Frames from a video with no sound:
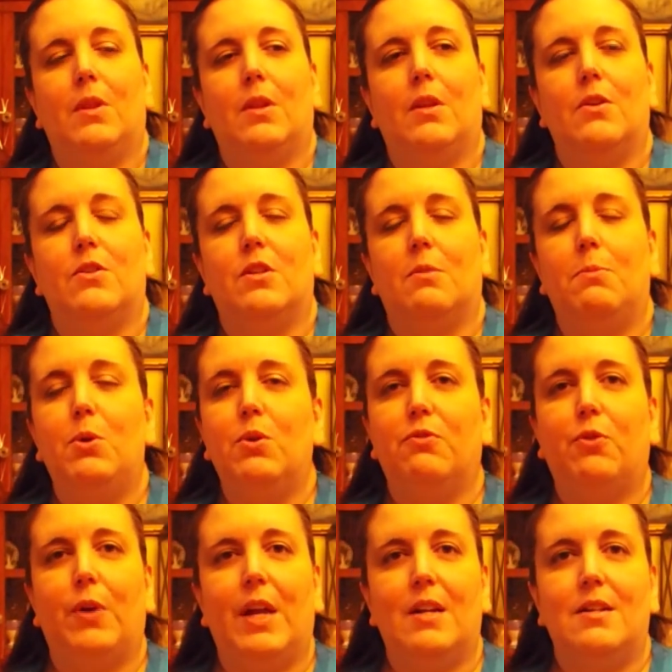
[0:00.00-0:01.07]
There's a beautiful
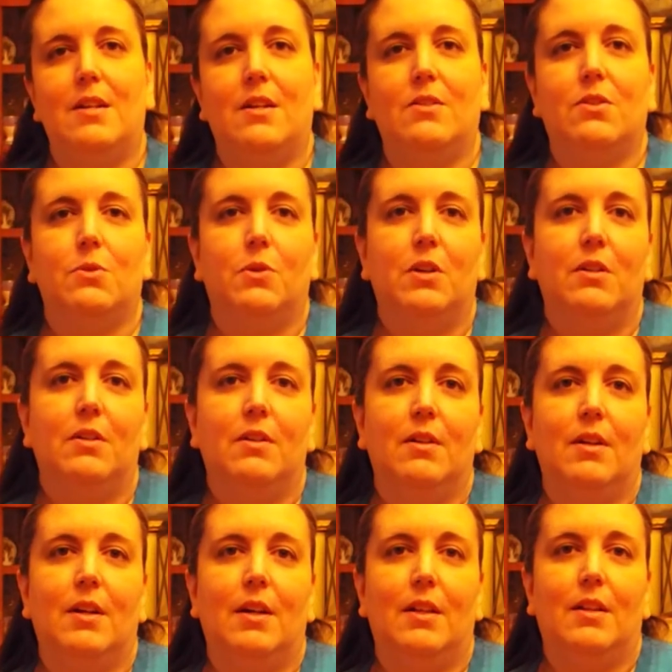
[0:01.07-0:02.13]
antique store
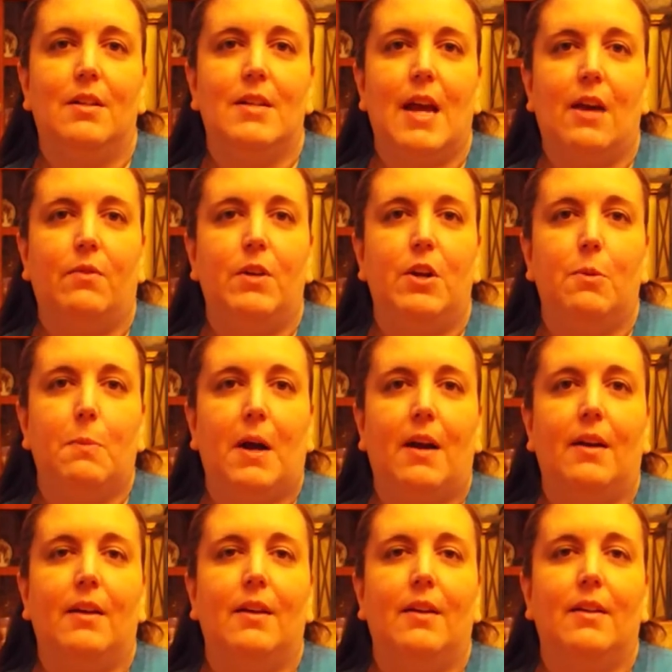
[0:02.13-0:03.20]
in the town nearby.
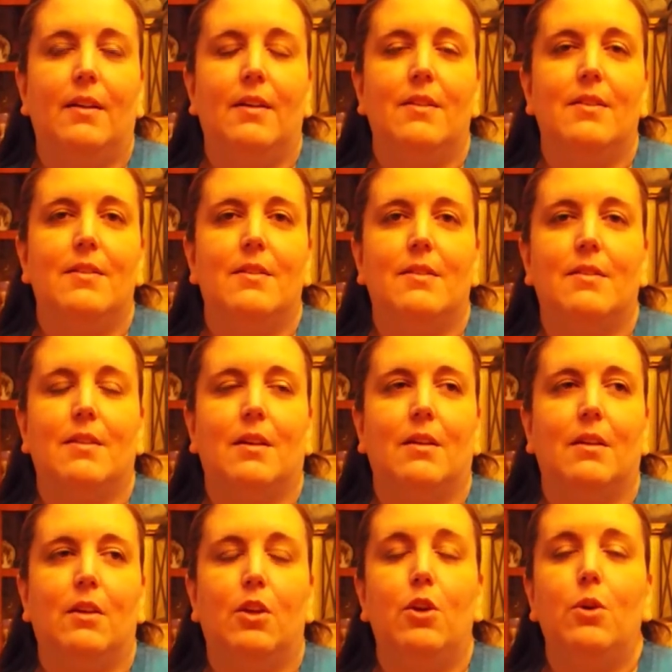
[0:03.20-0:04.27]
It's
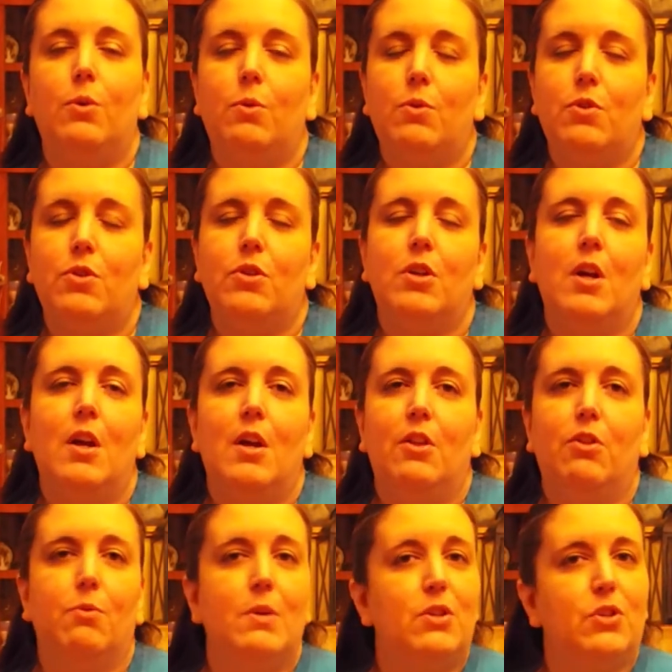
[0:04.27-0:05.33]
a huge
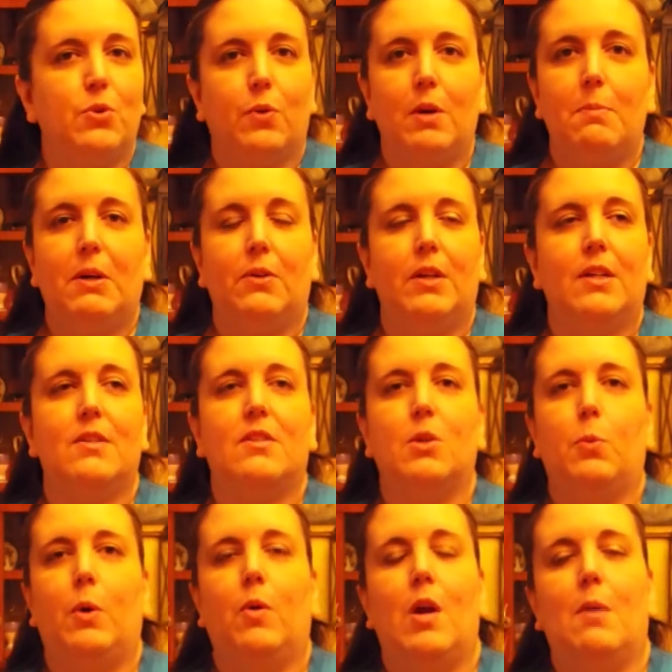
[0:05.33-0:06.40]
3-story building, so
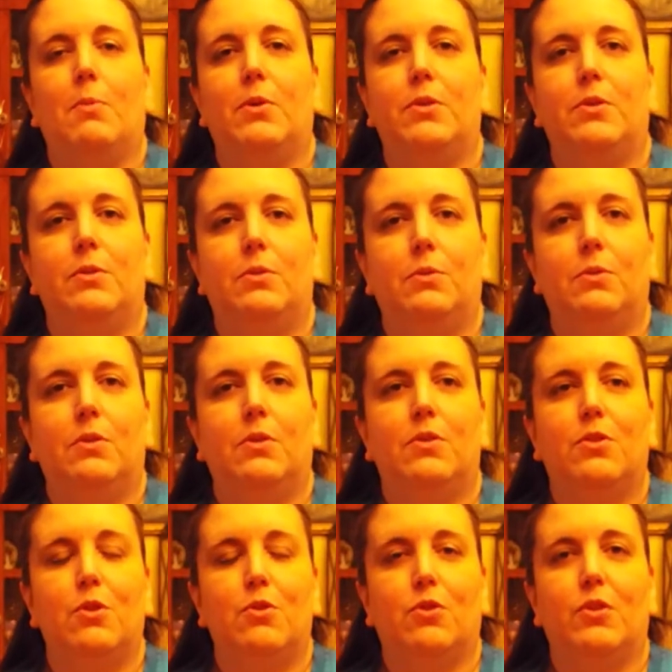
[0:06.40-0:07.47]
we were able to
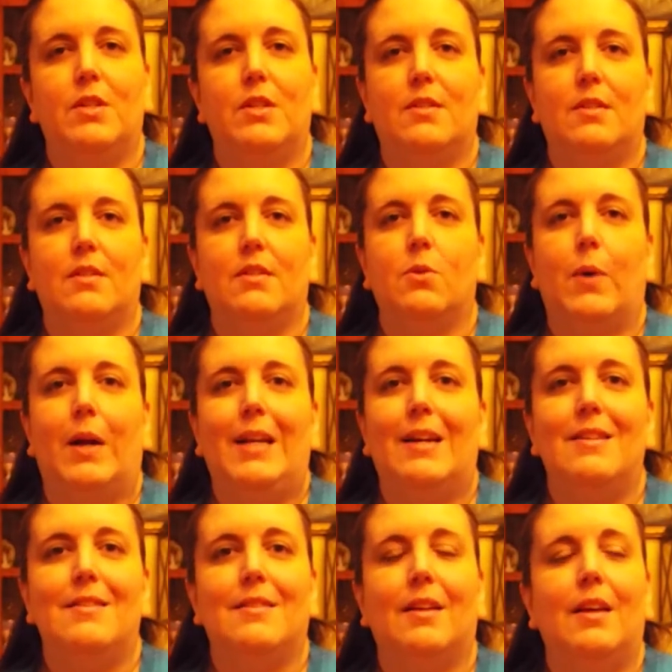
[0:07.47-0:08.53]
social distance quite
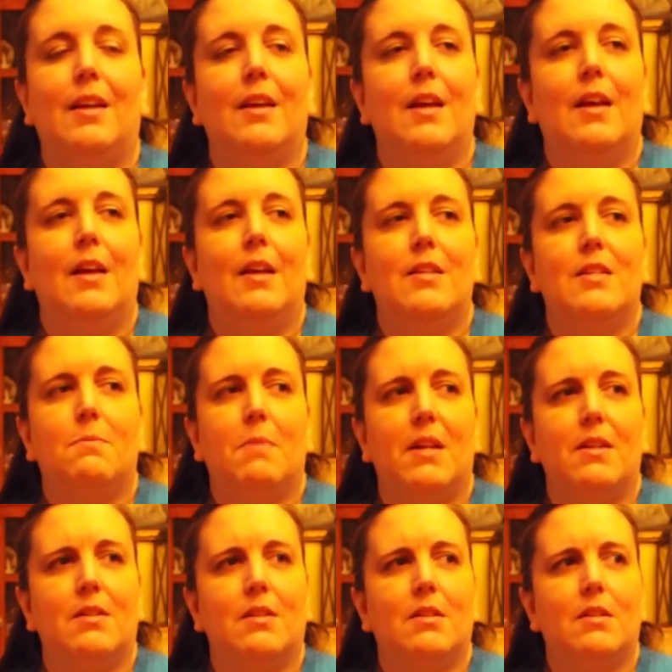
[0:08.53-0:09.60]
nicely.
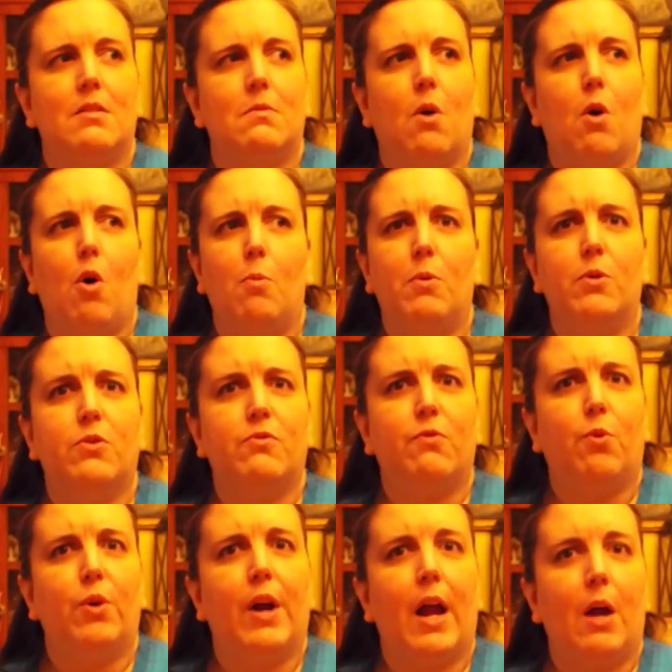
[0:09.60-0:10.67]
Spent almost
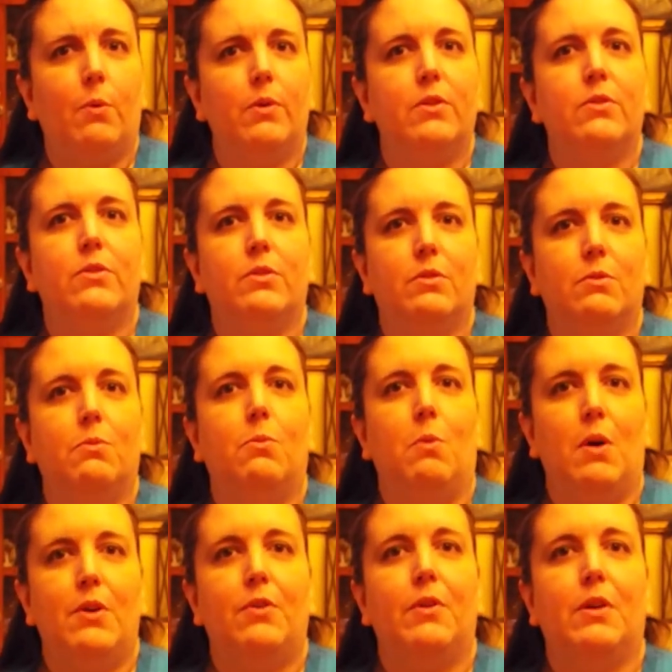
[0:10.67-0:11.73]
4 hours
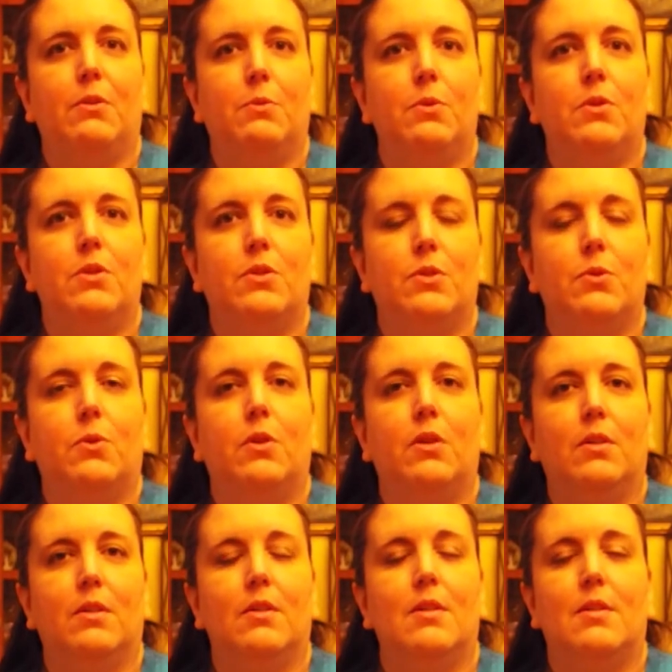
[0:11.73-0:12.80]
wandering through this store.
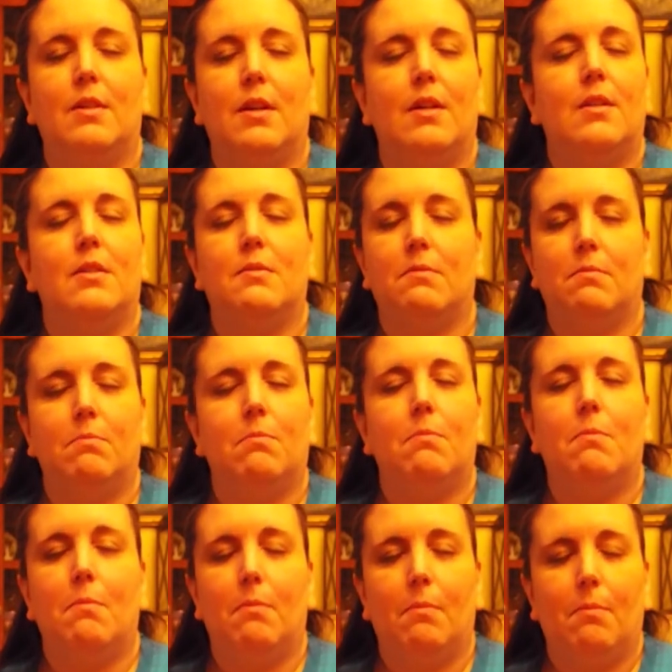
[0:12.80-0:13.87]
It is
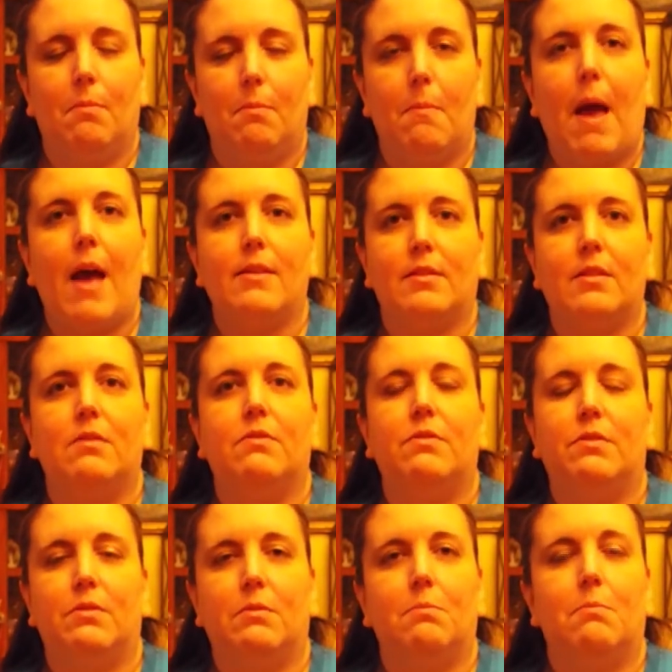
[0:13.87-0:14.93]
massive,
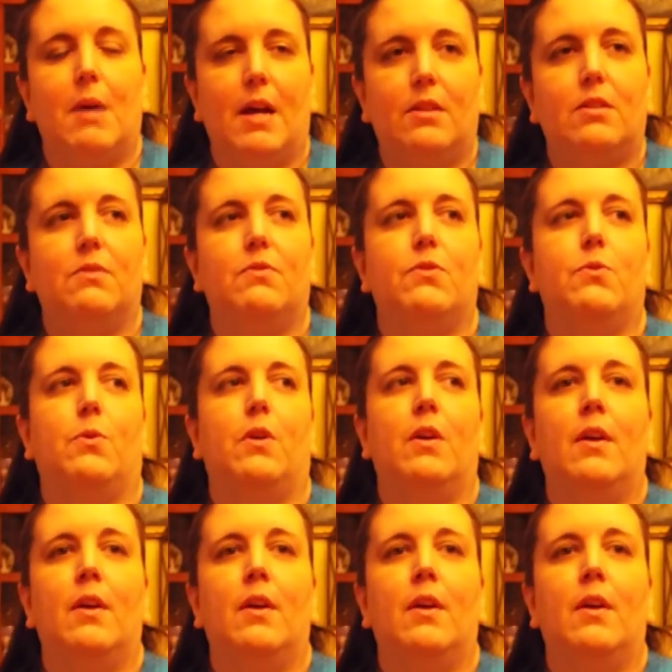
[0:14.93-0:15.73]
massive store.